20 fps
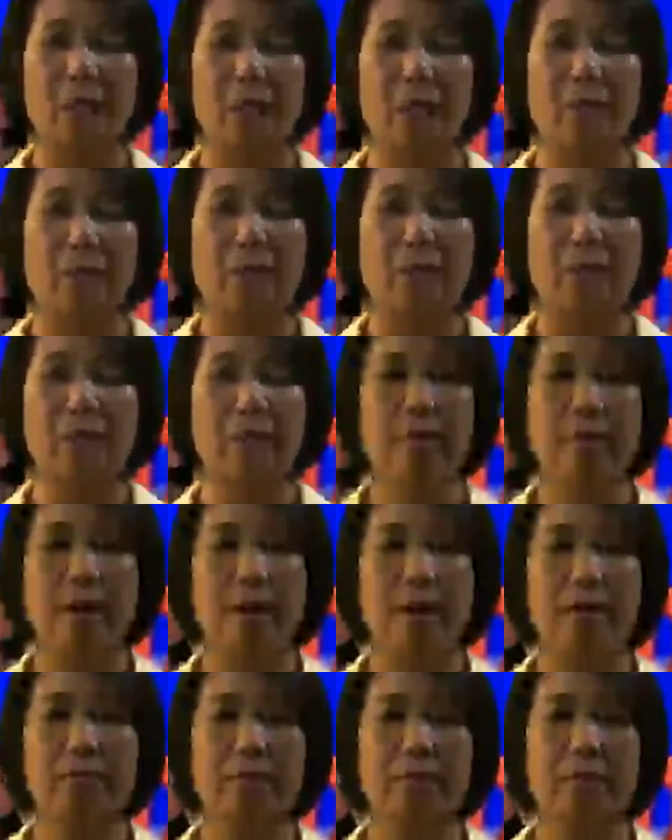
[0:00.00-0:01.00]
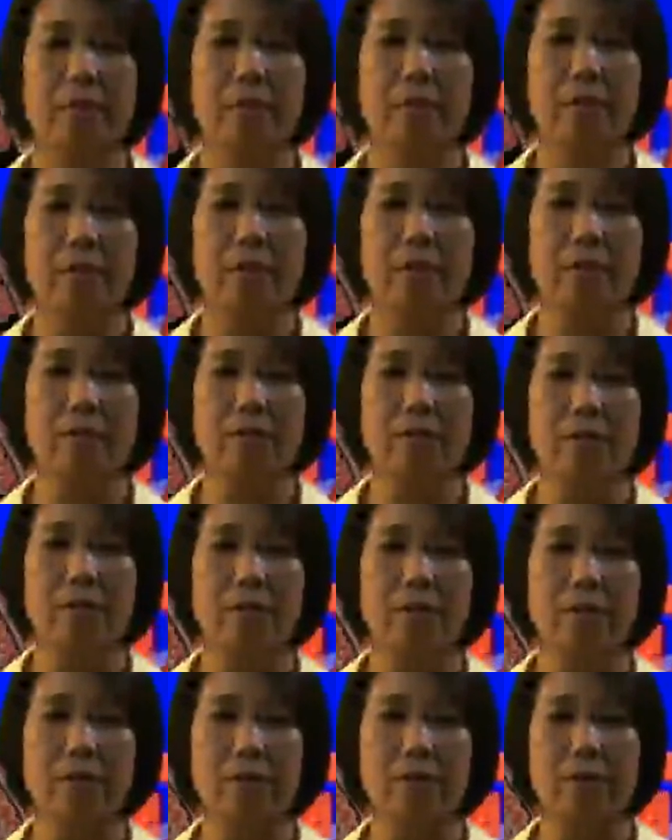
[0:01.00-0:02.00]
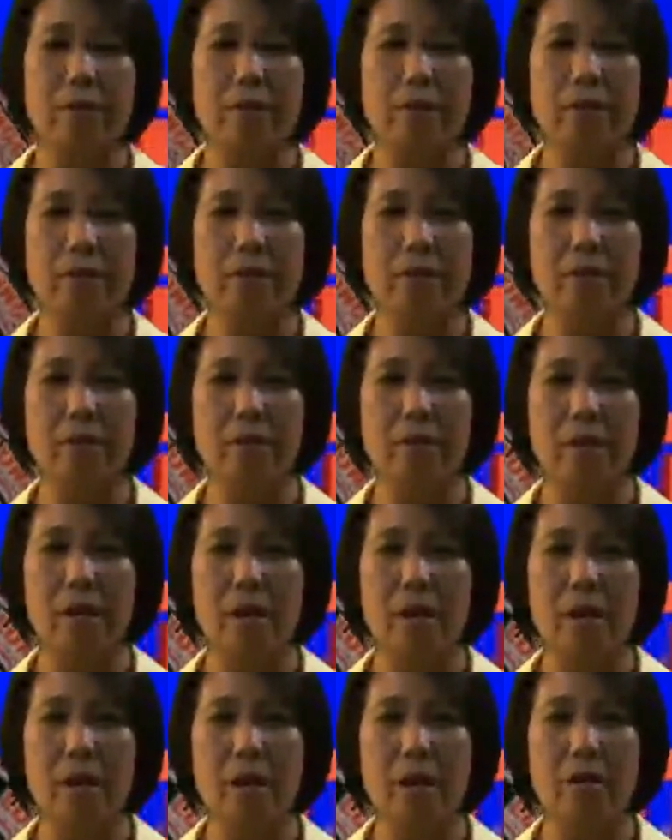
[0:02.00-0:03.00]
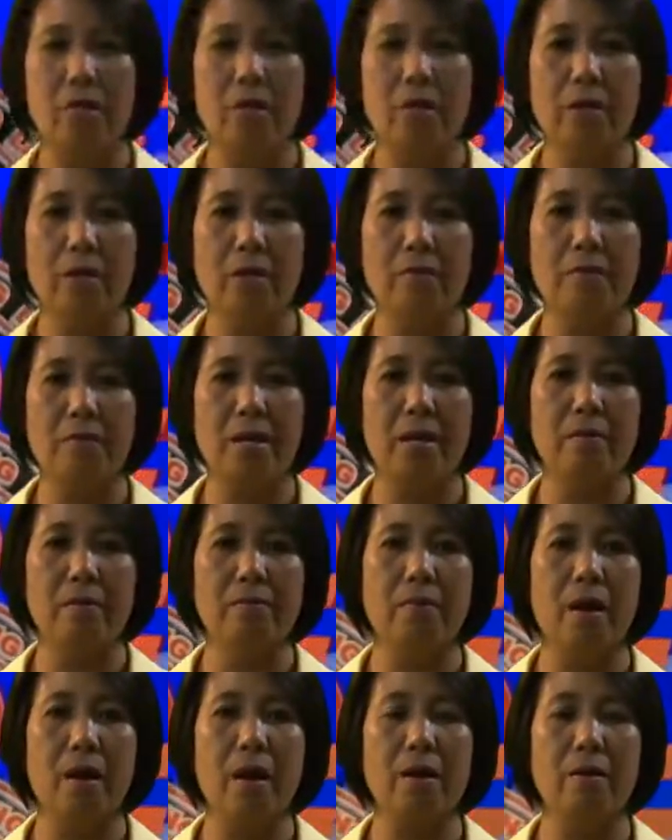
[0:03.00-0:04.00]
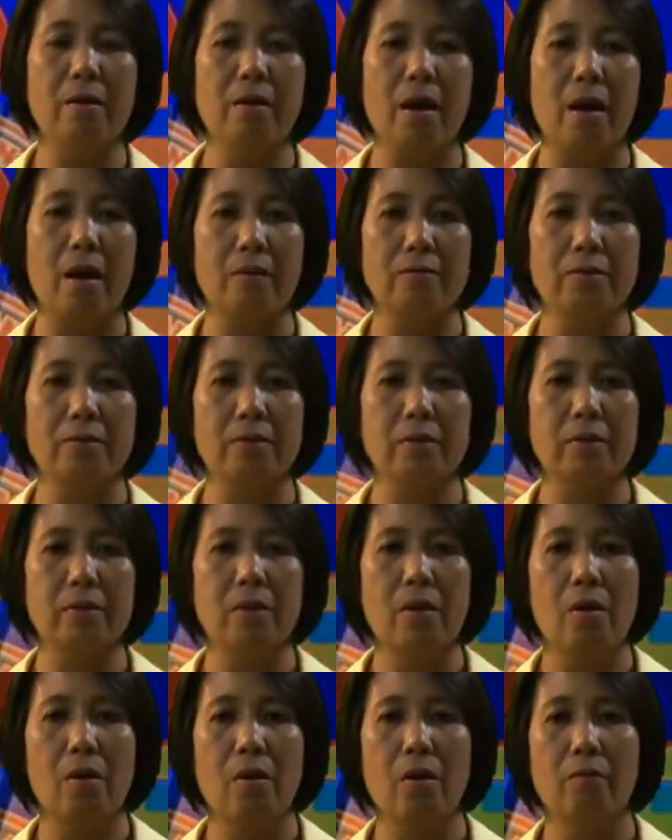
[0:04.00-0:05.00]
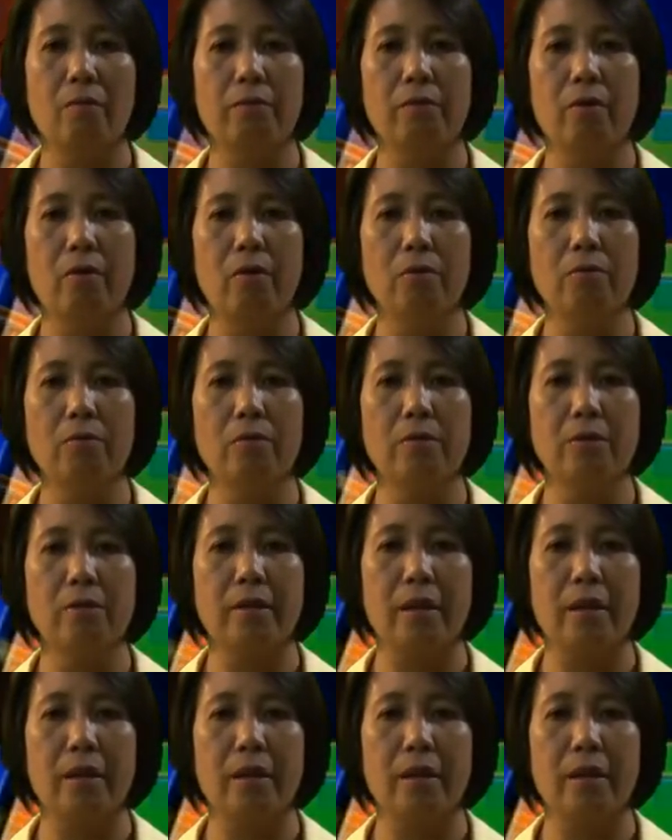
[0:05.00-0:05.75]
Bar graphs are easier to read, and we can make bar graphs of almost